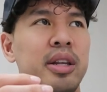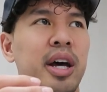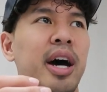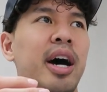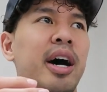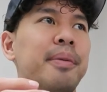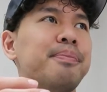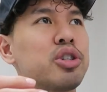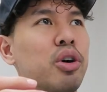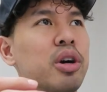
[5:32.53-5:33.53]

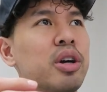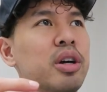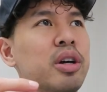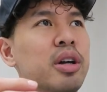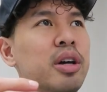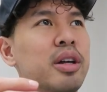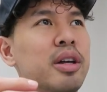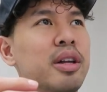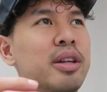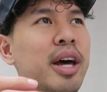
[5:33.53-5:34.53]
that started
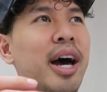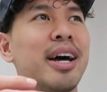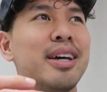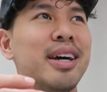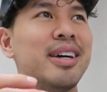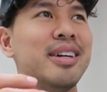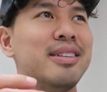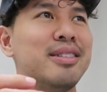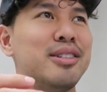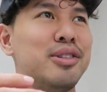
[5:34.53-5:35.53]
that had
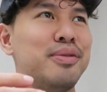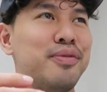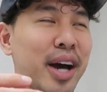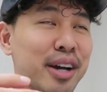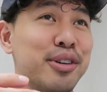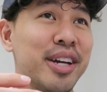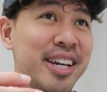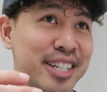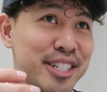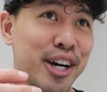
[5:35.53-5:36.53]
a factory
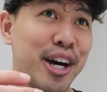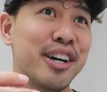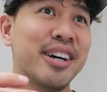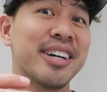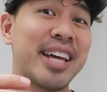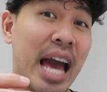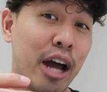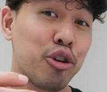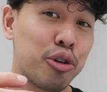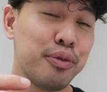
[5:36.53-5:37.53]
in China
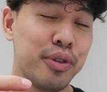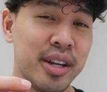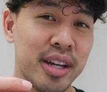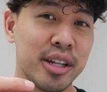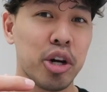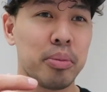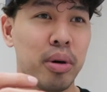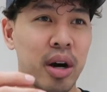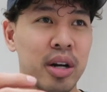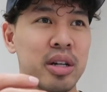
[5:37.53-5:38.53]
counterfeiting their
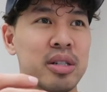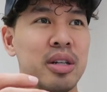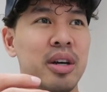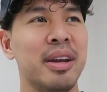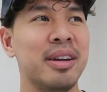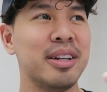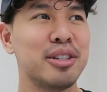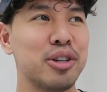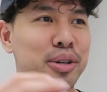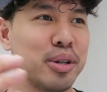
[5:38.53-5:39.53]
products. And then
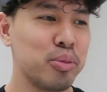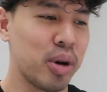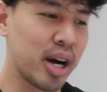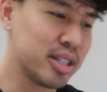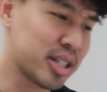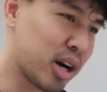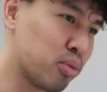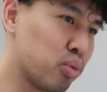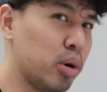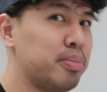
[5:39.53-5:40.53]
so I just
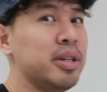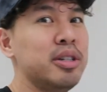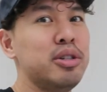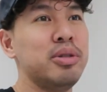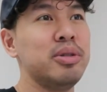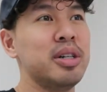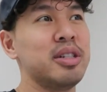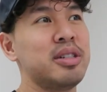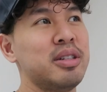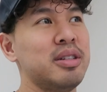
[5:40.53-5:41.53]
got roped into
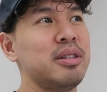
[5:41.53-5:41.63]
this